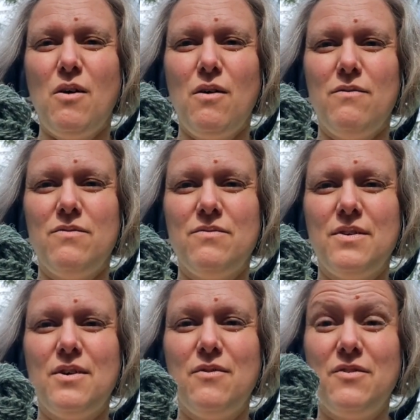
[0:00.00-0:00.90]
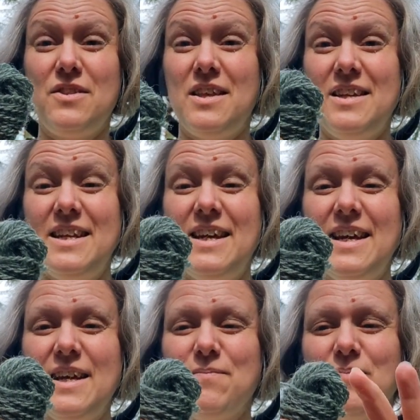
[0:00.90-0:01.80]
of the
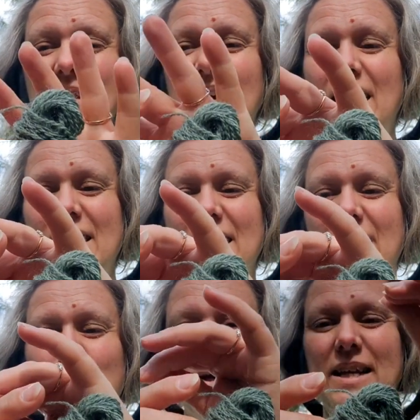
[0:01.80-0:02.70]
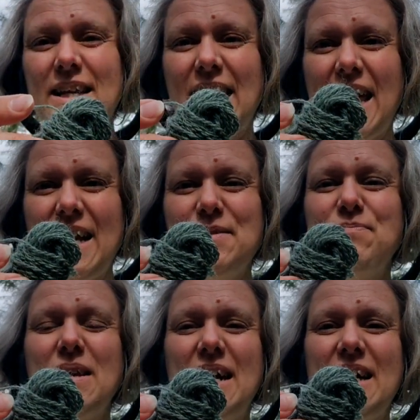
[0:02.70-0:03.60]
knitting, and then I weighed it again,
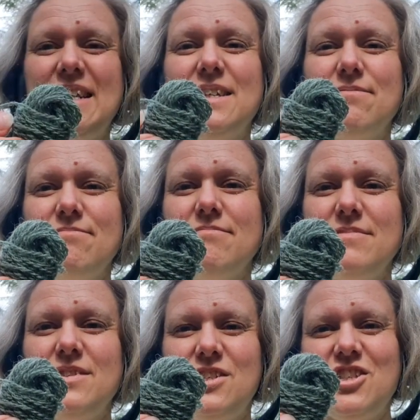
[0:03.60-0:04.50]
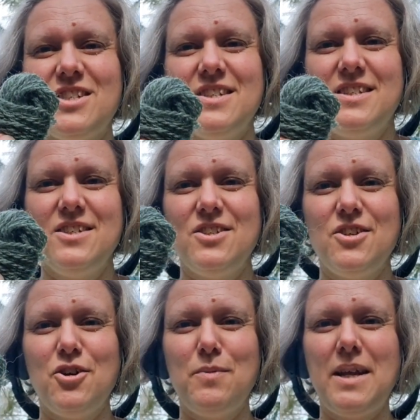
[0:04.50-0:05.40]
and just to
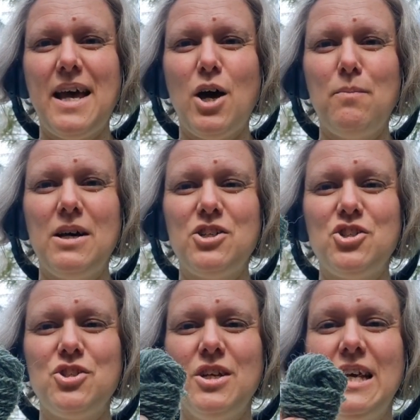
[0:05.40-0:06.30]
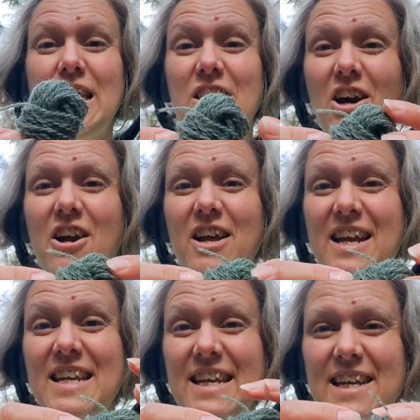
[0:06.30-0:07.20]
determine how much yarn
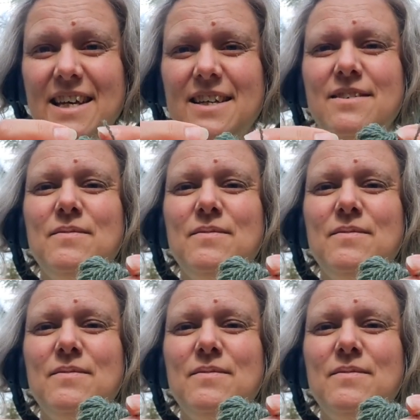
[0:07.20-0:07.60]
I needed.